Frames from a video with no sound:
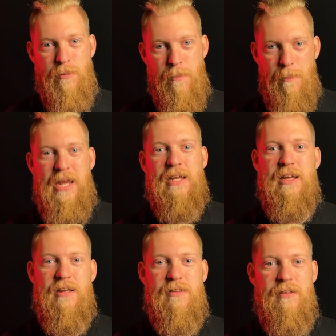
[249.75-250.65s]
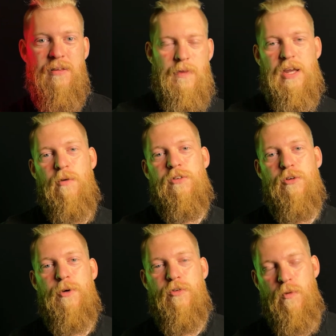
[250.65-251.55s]
making it. Thank you all so
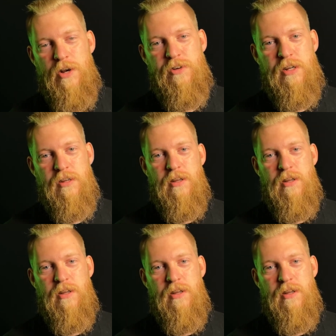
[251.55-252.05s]
much for watching.